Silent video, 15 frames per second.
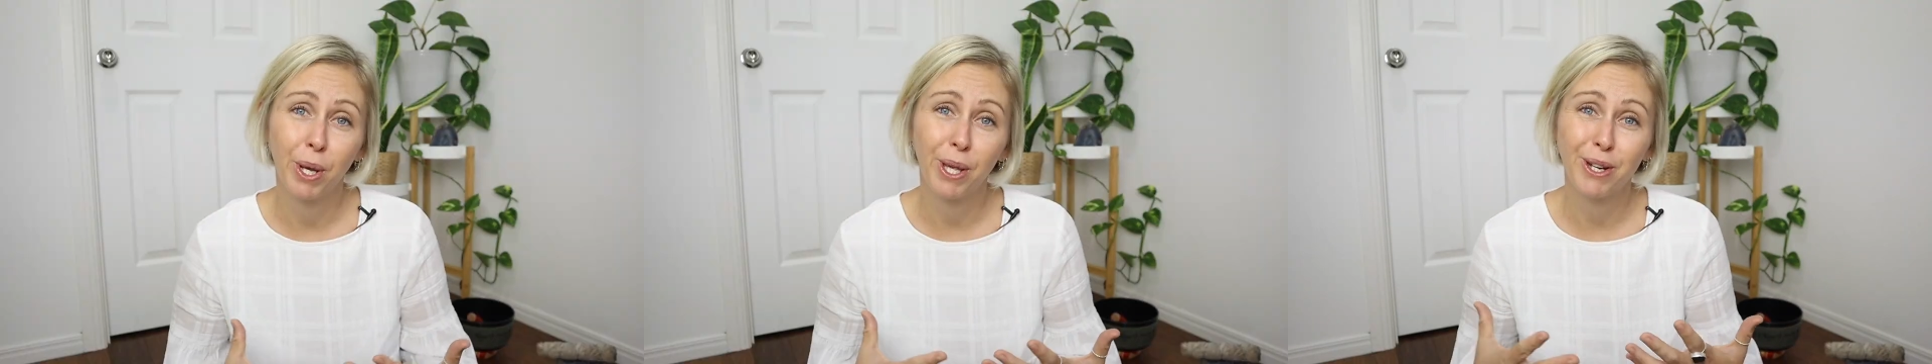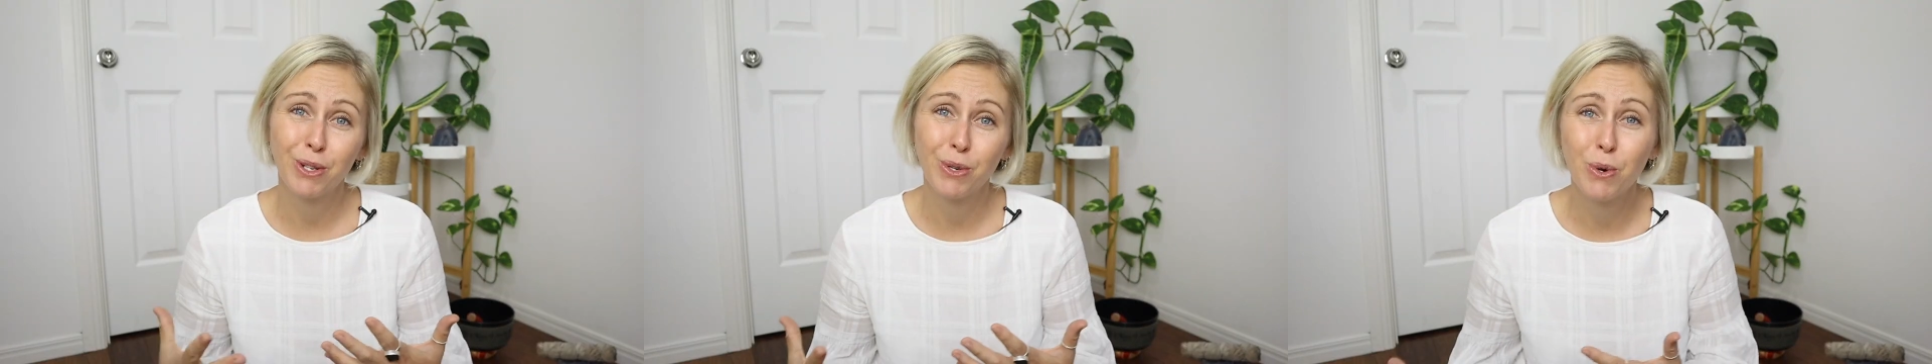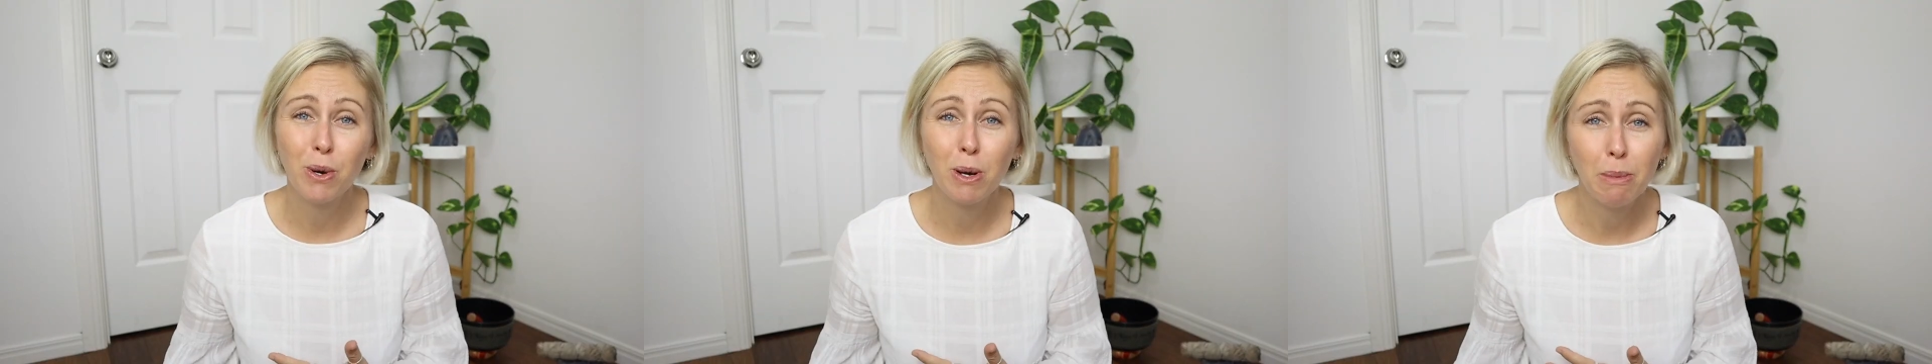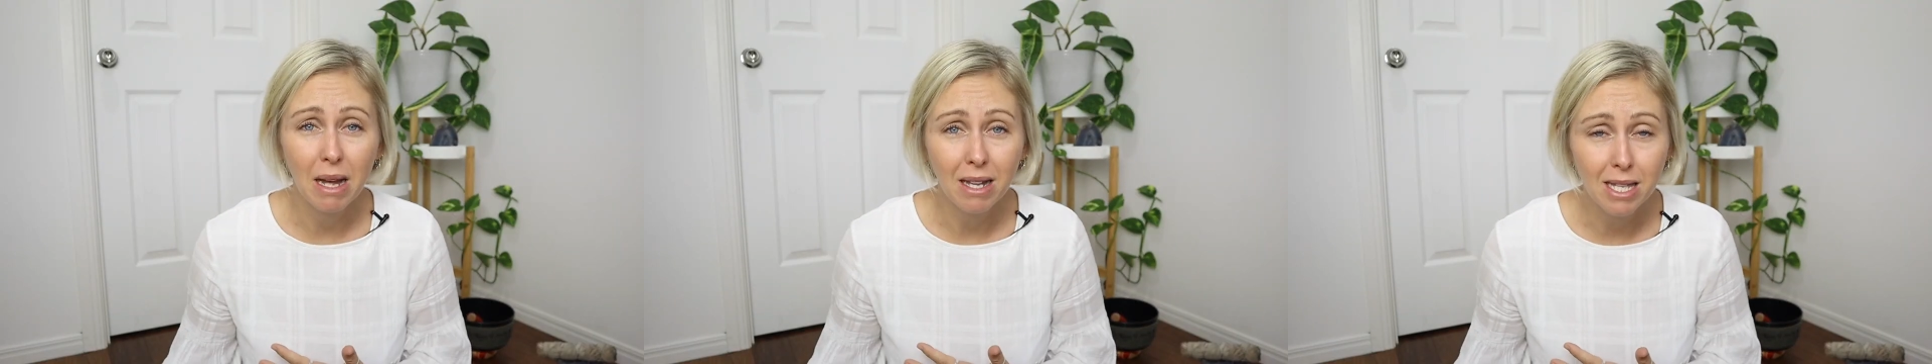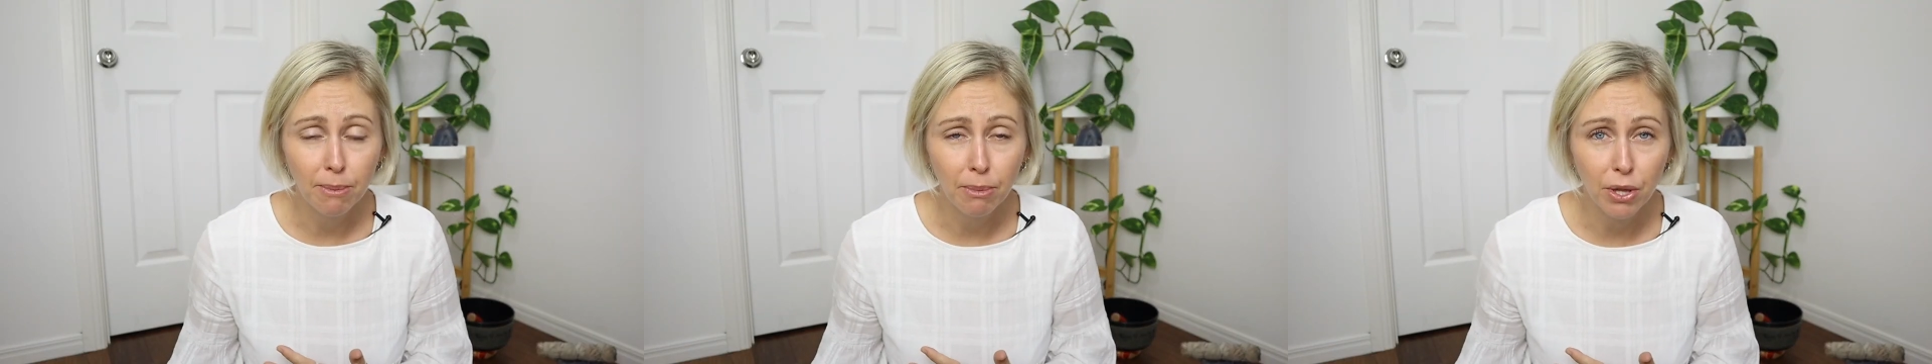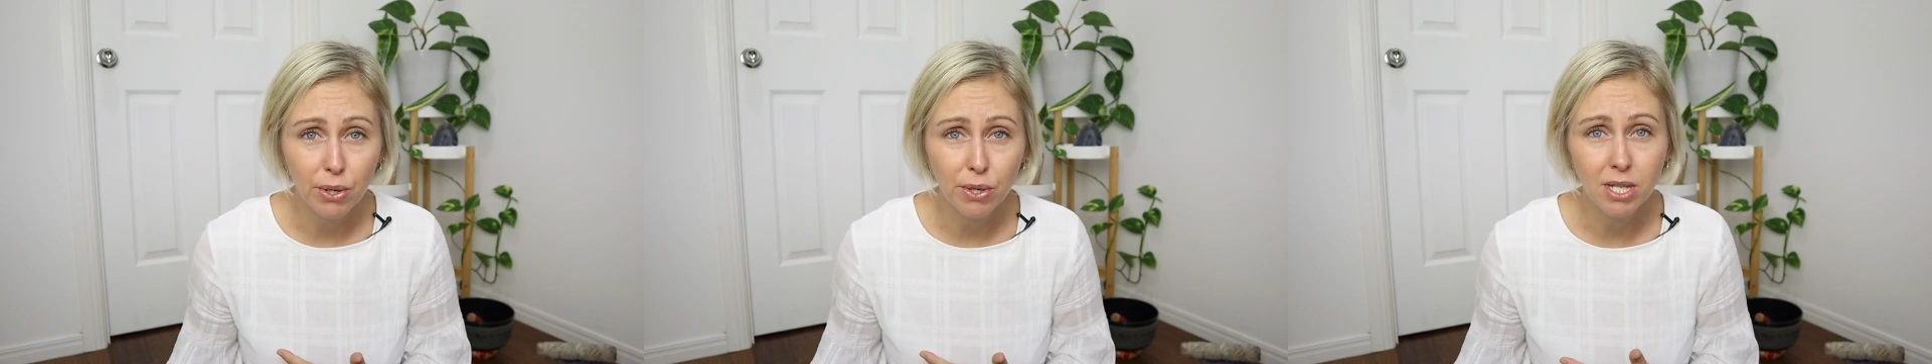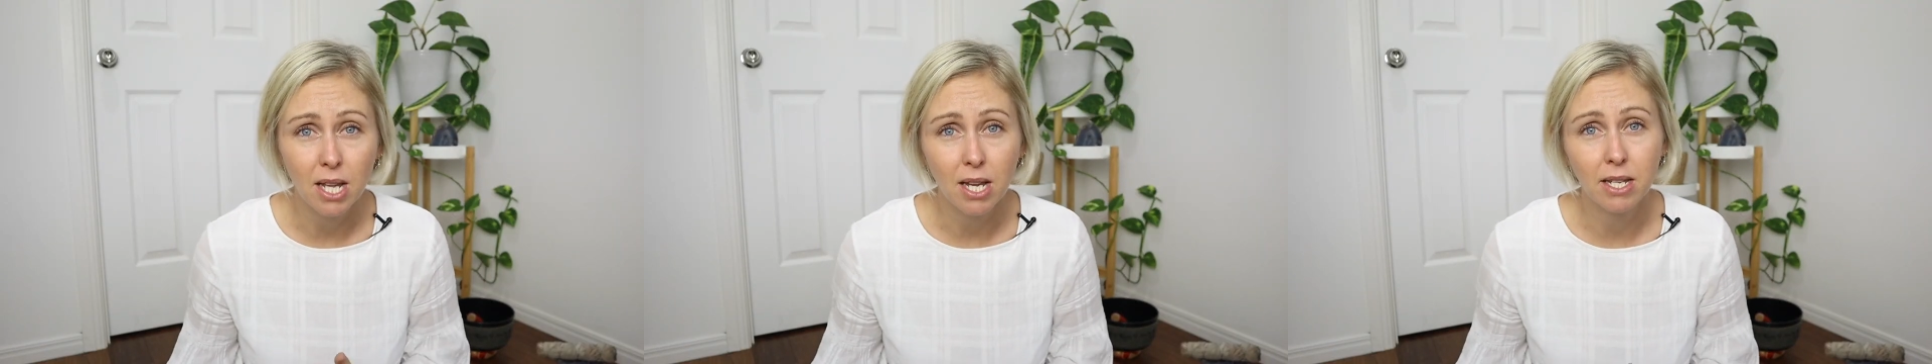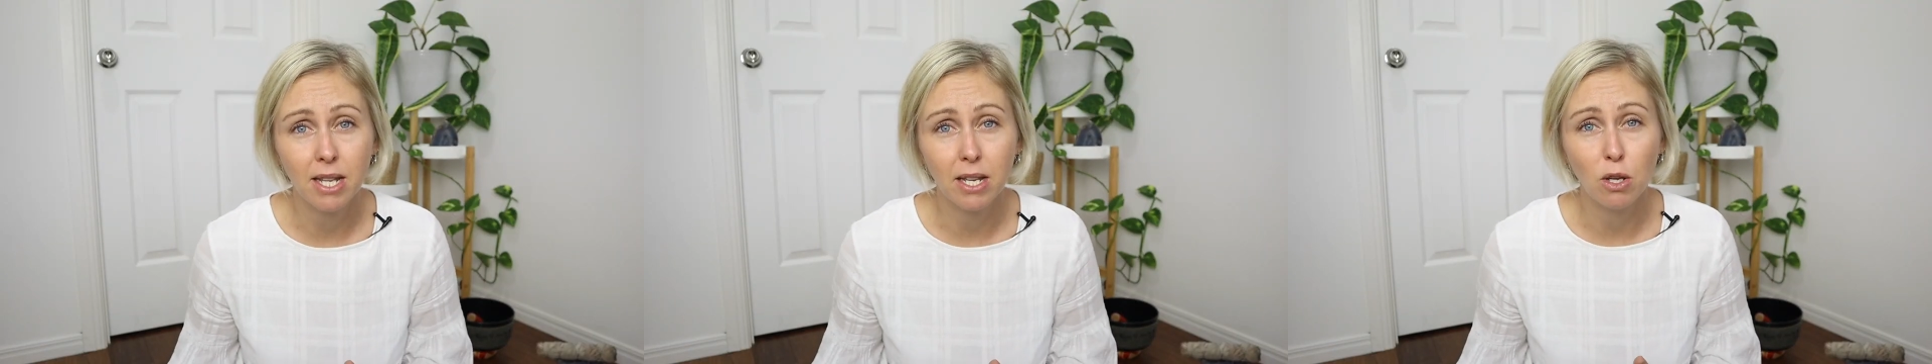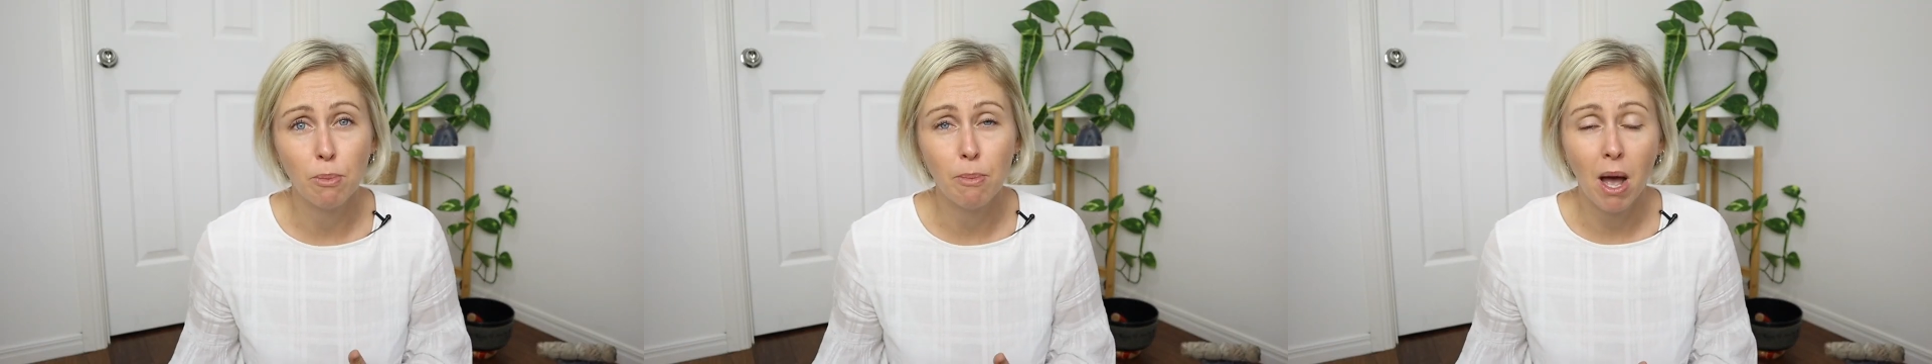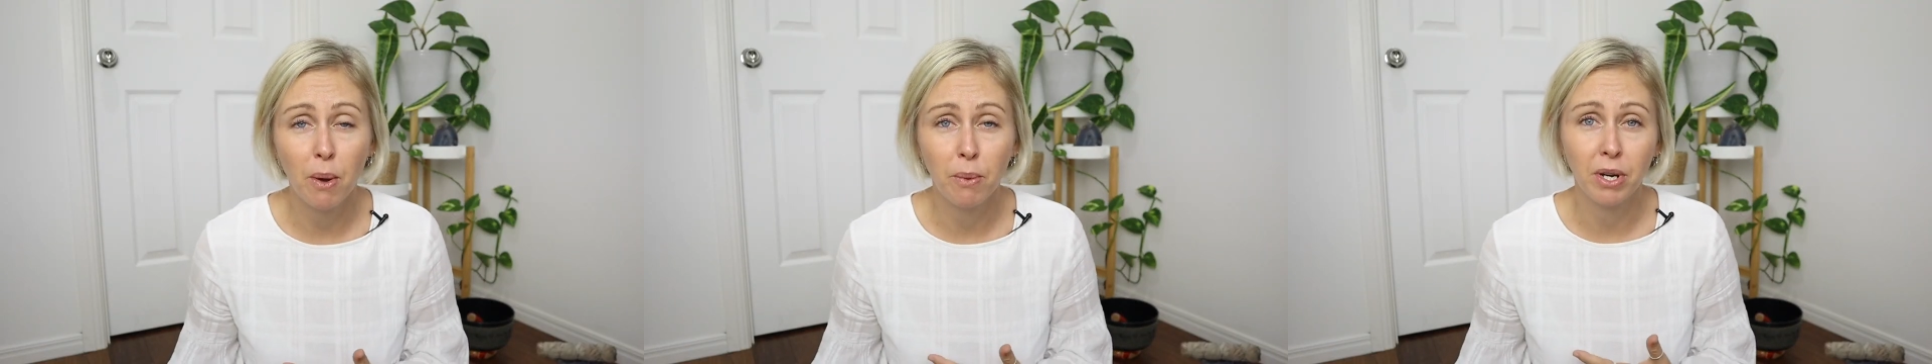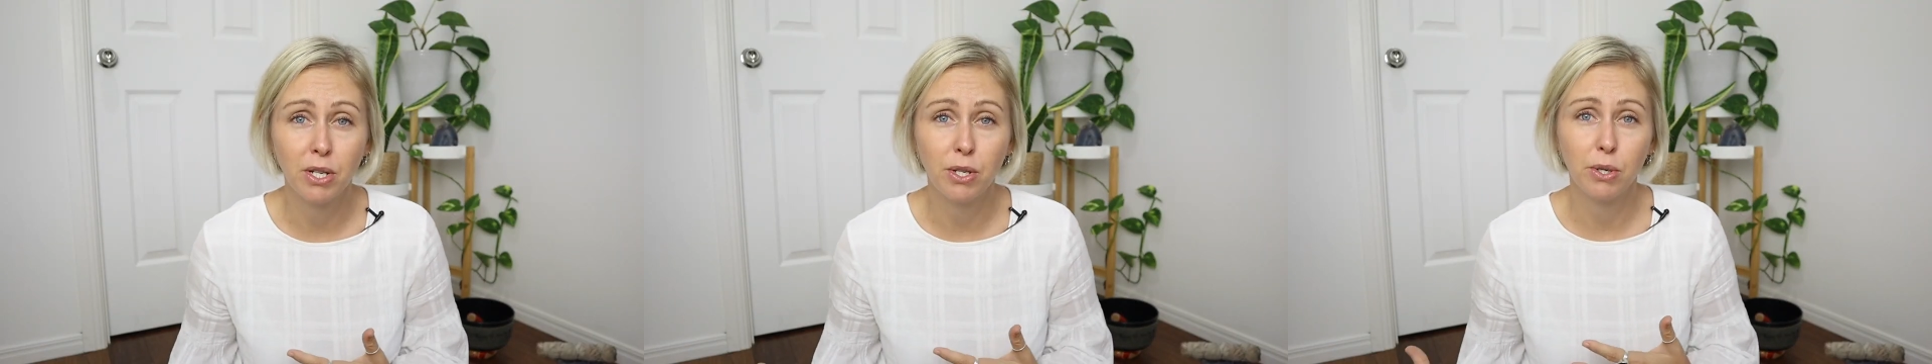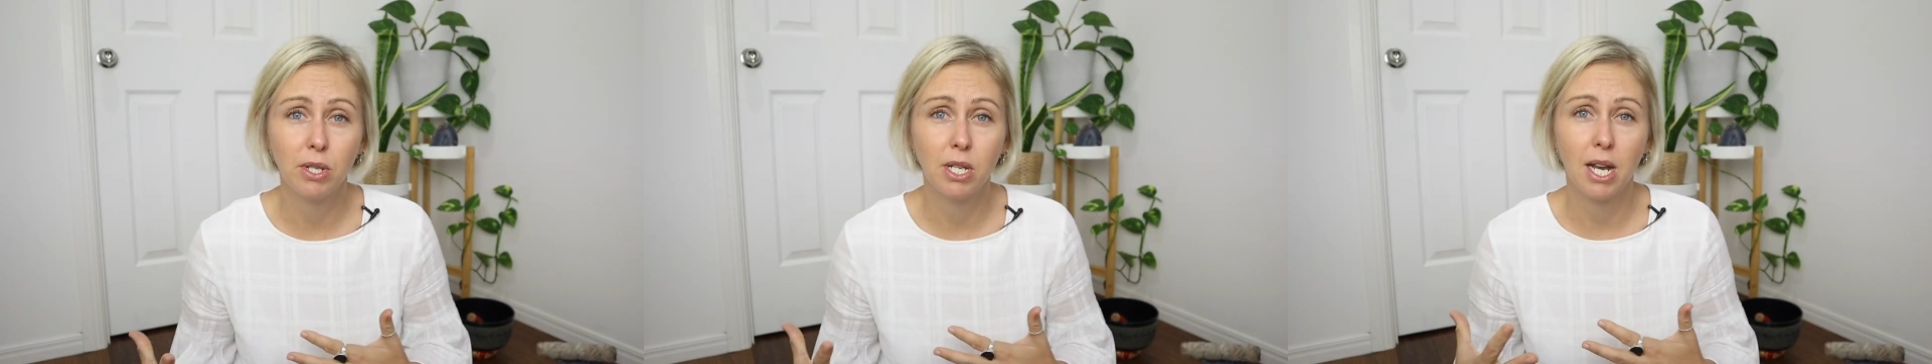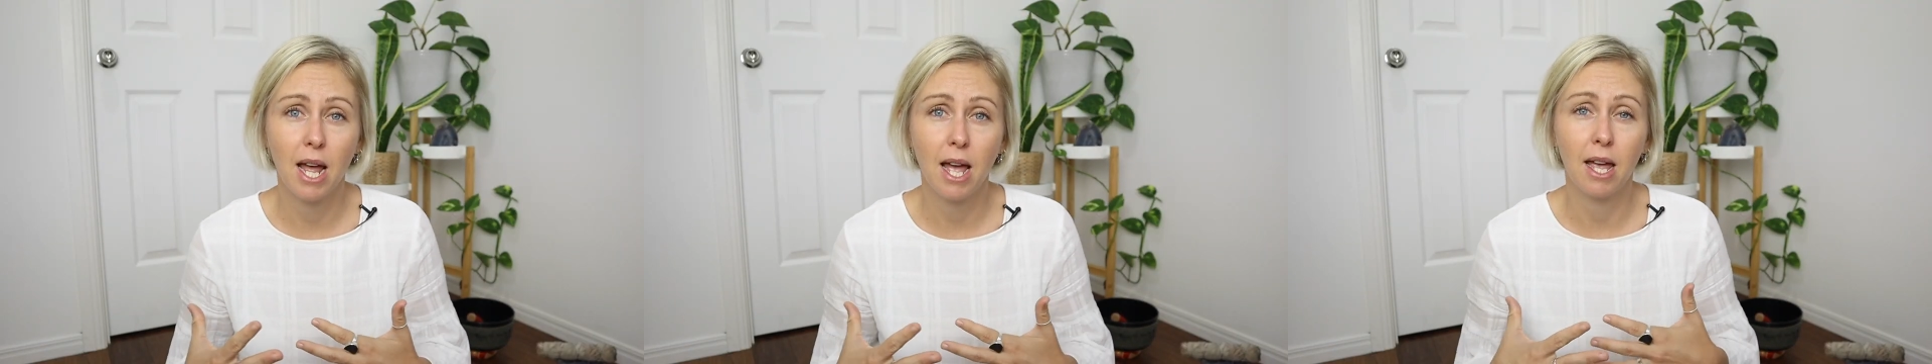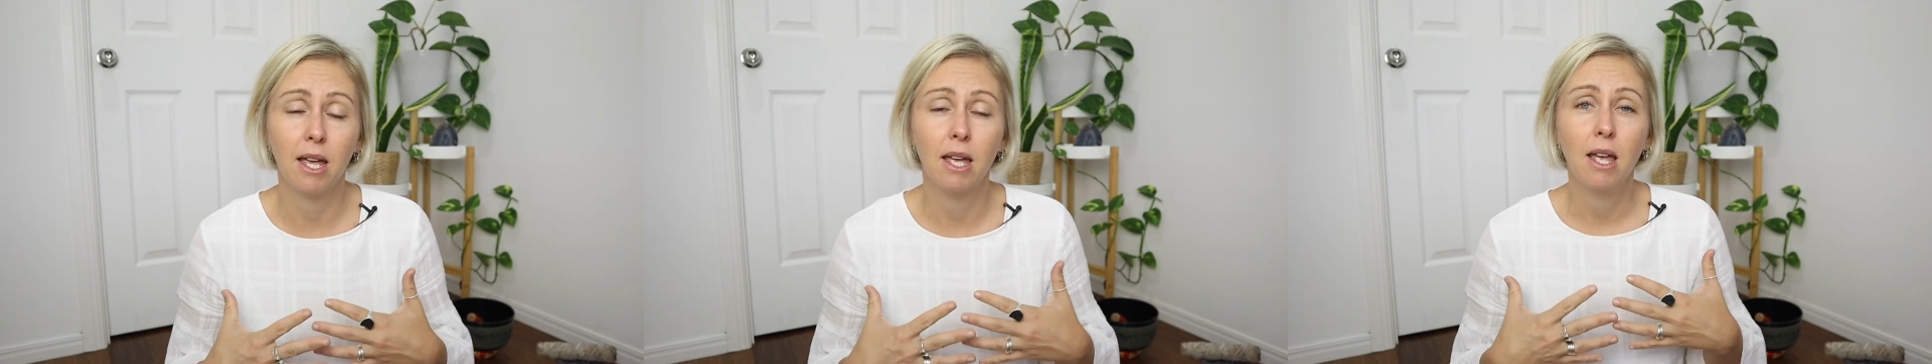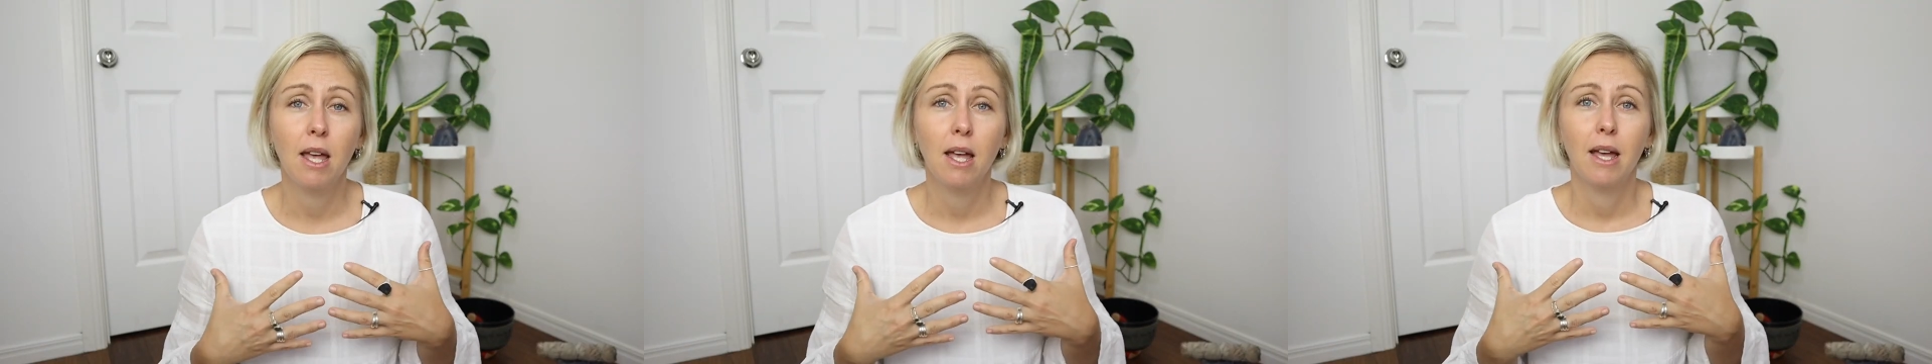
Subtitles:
we're gonna talk about some of those things that you might wanna do today.